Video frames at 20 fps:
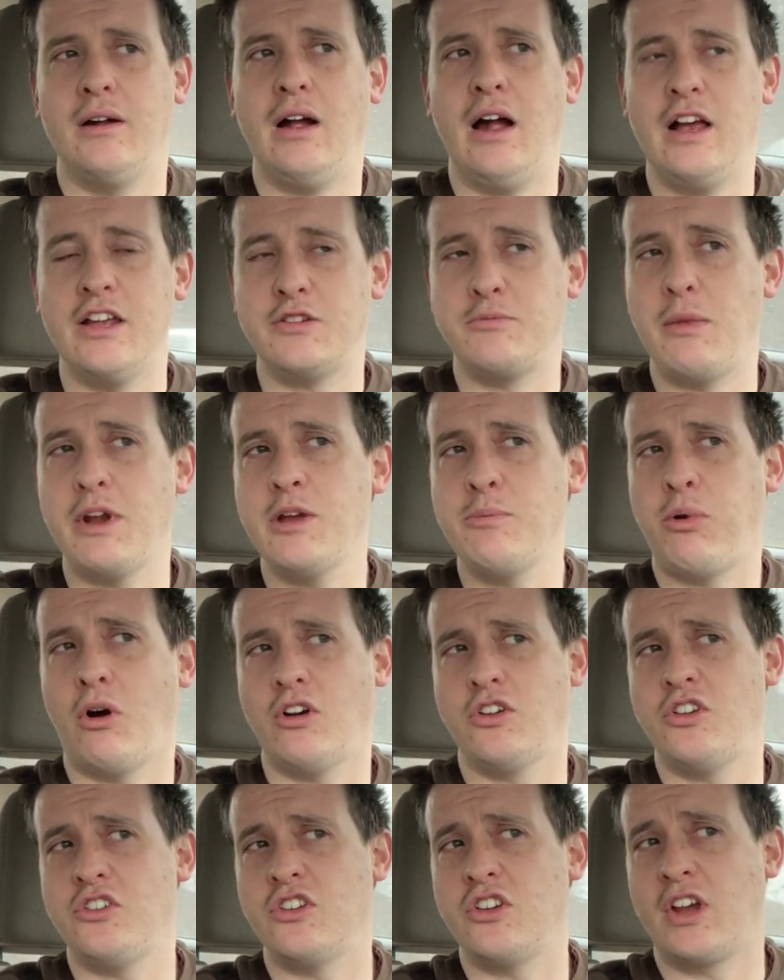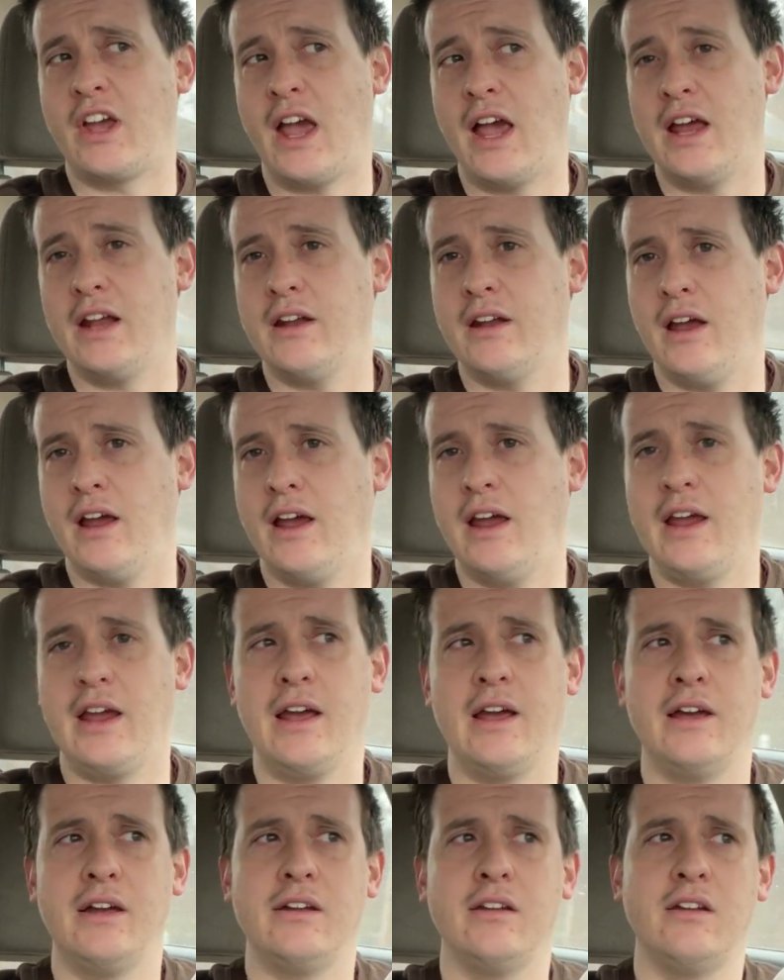as many parts as you can,
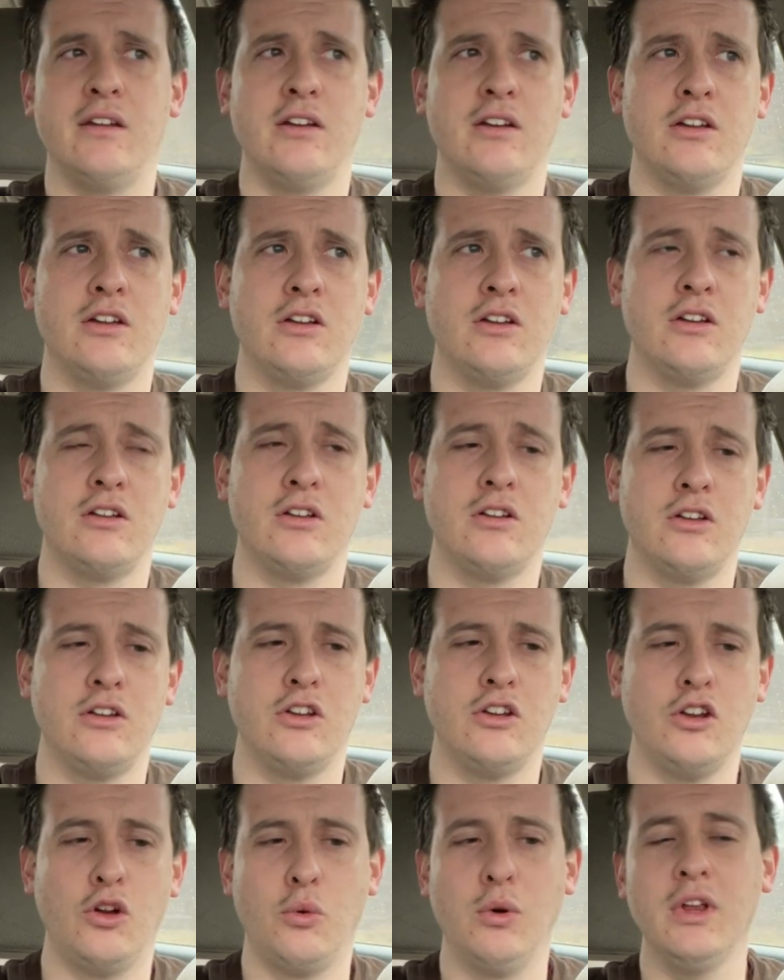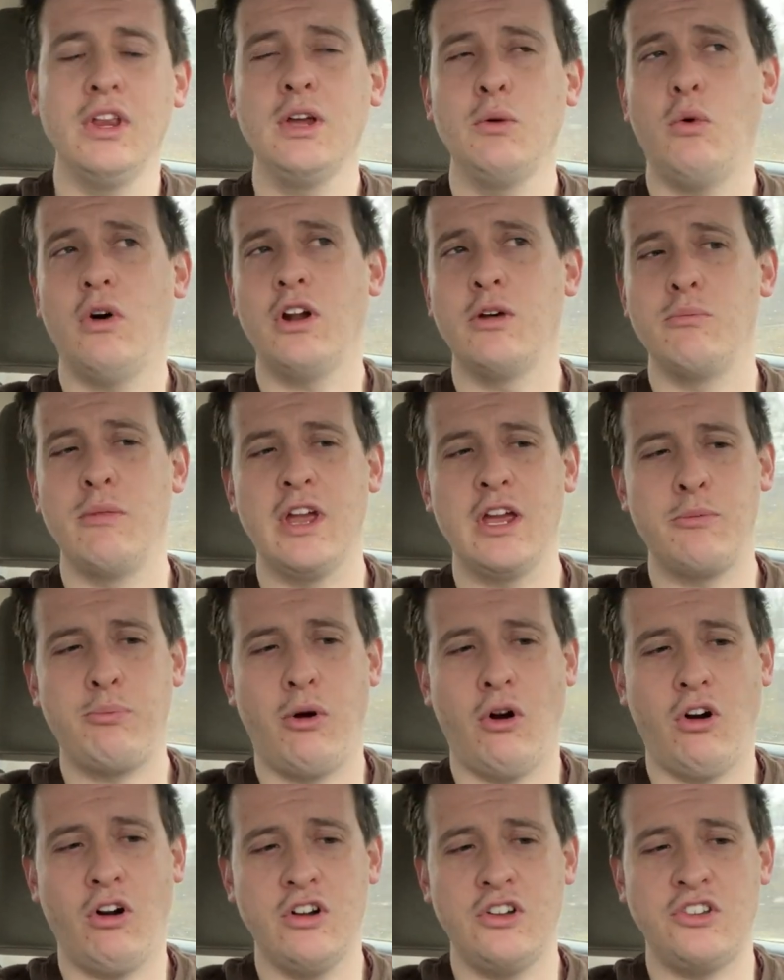and you really want to make
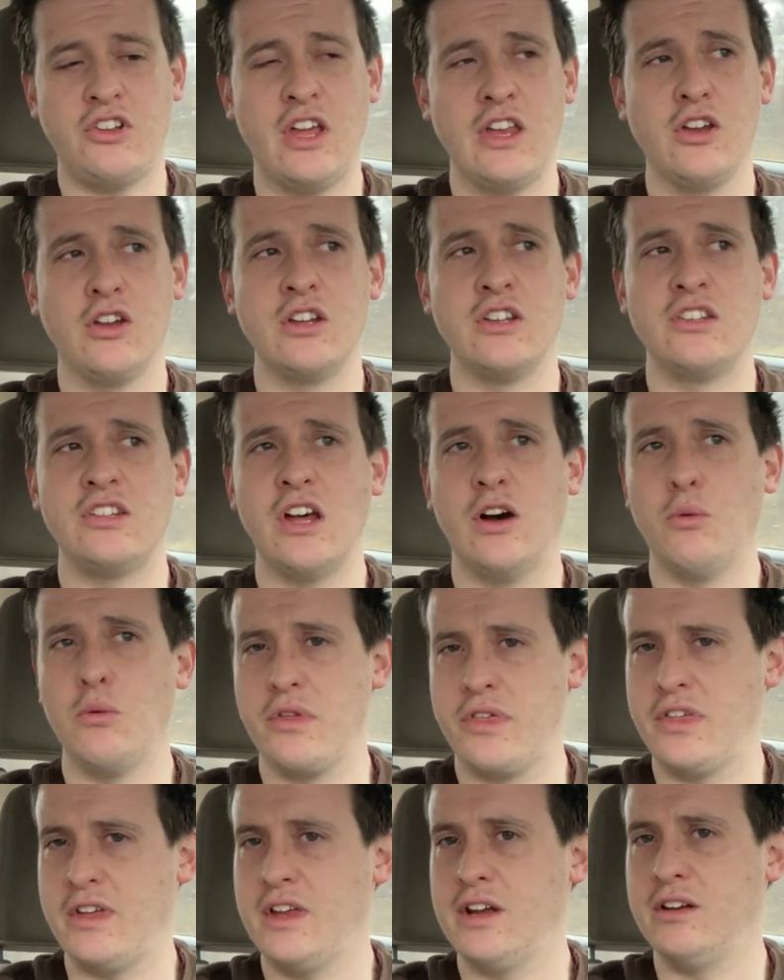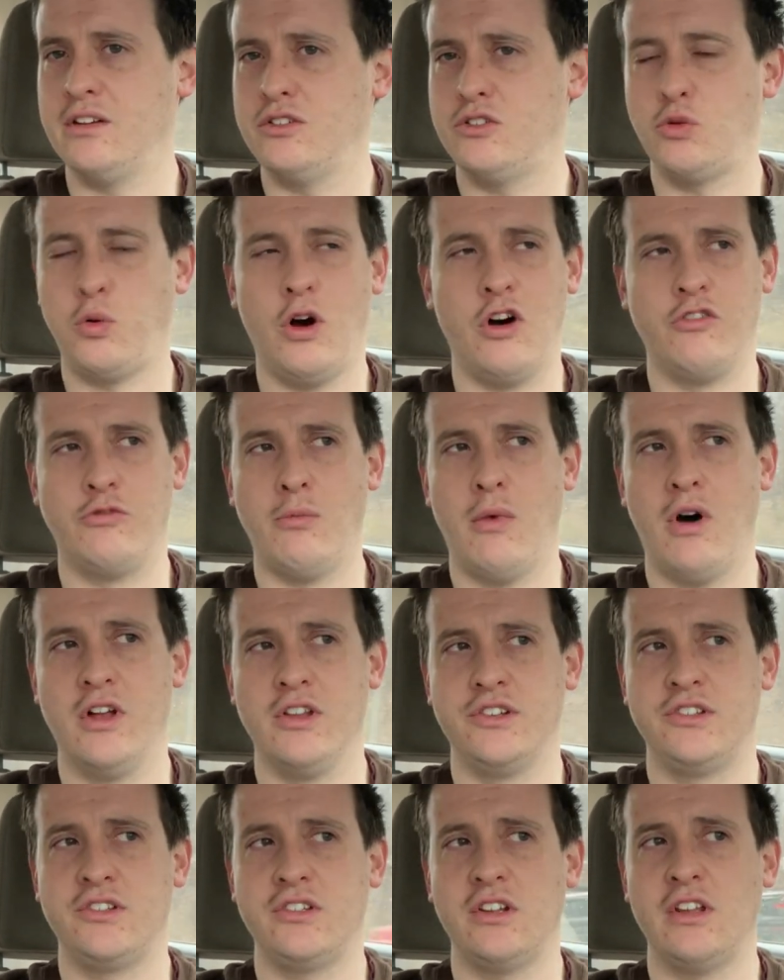parts that you can sell within 12
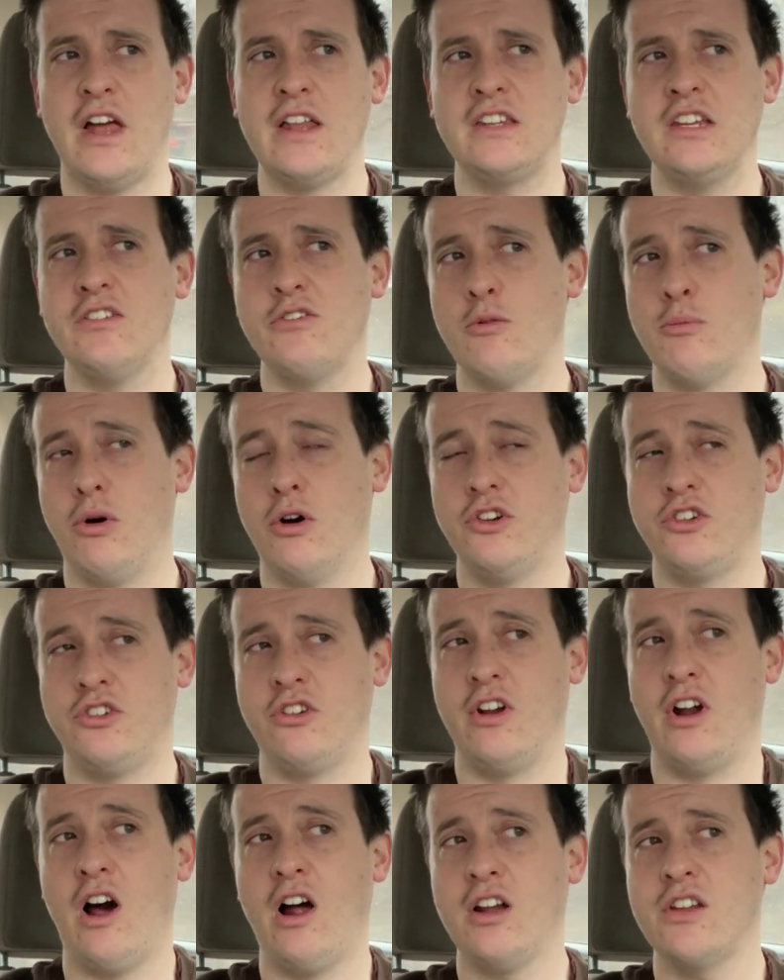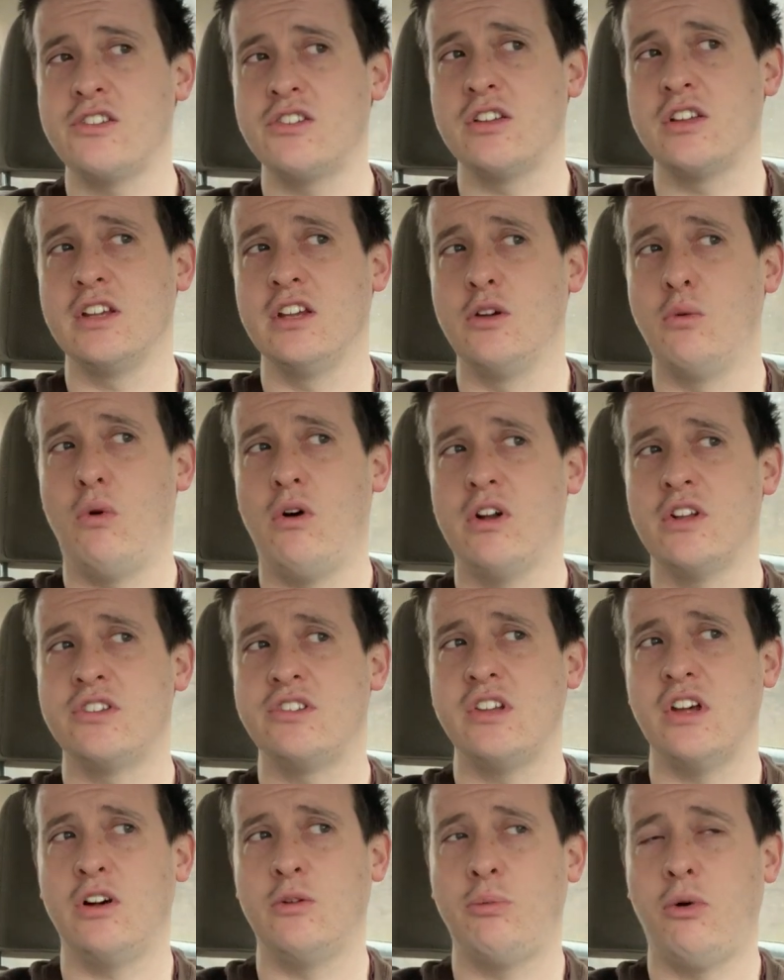months. That's even pushing it. Honestly, you want to
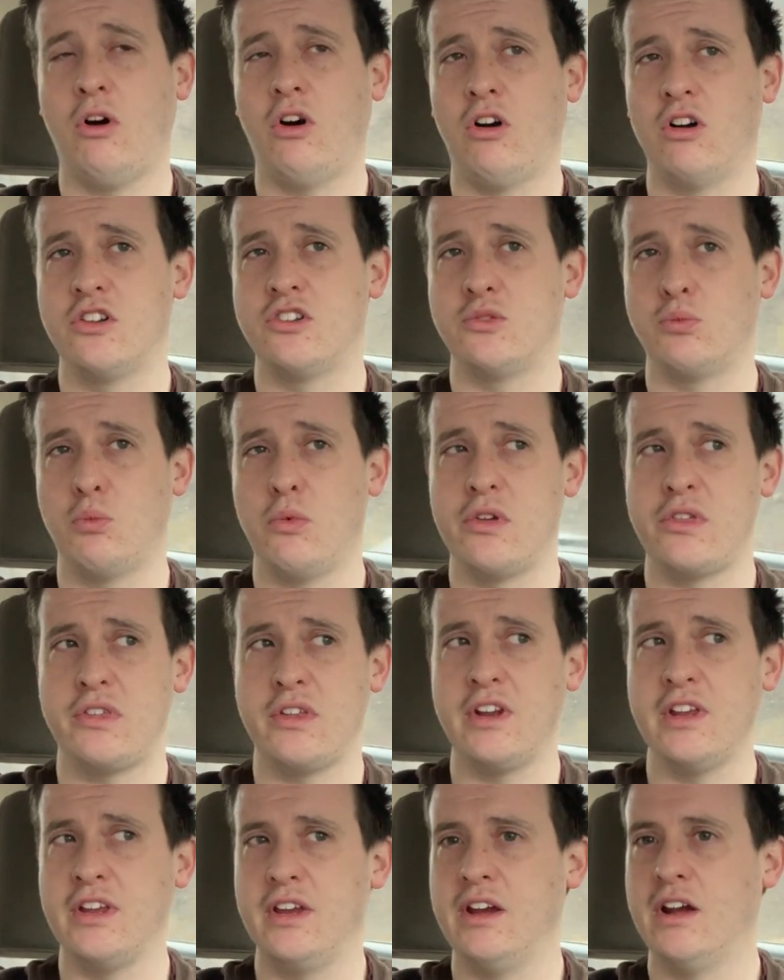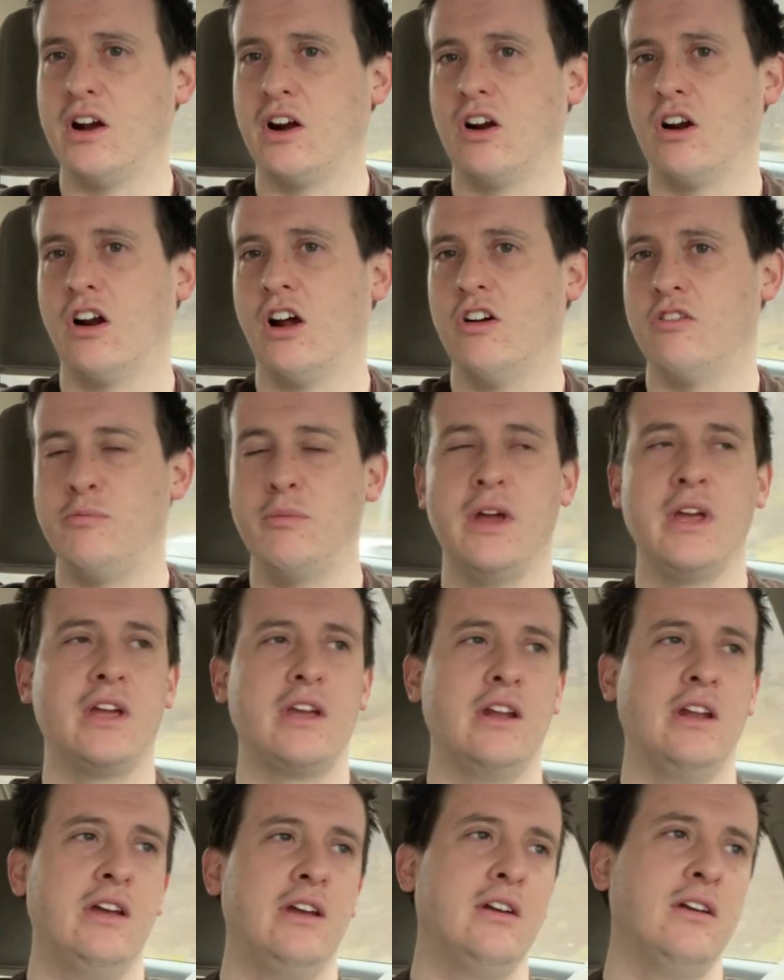sell parts within a year of
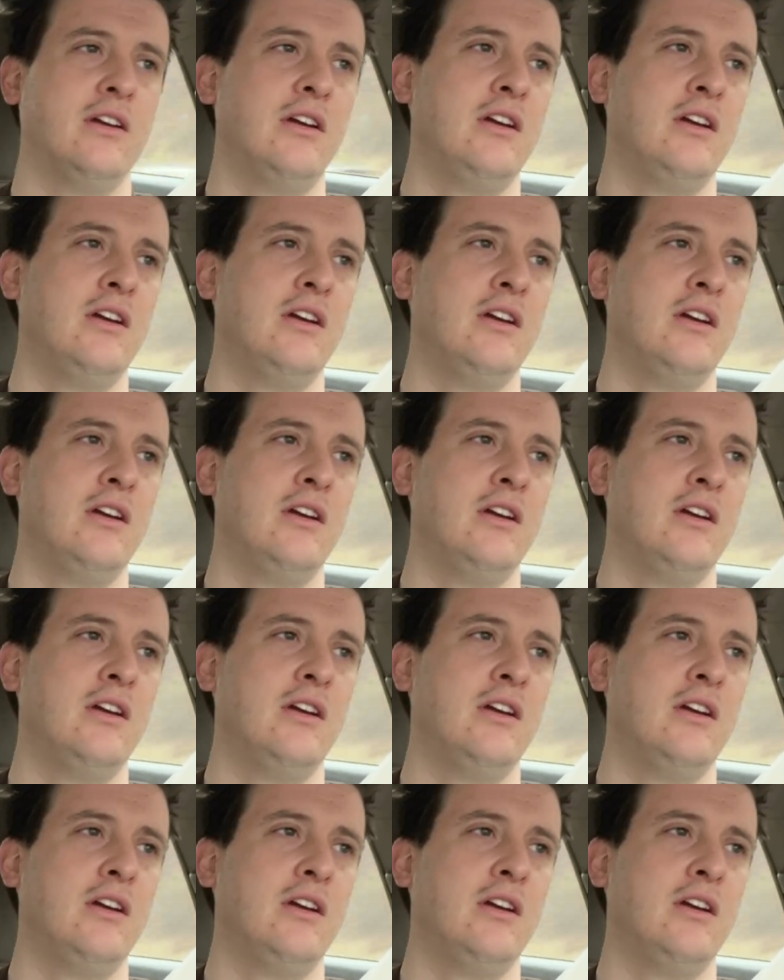making it.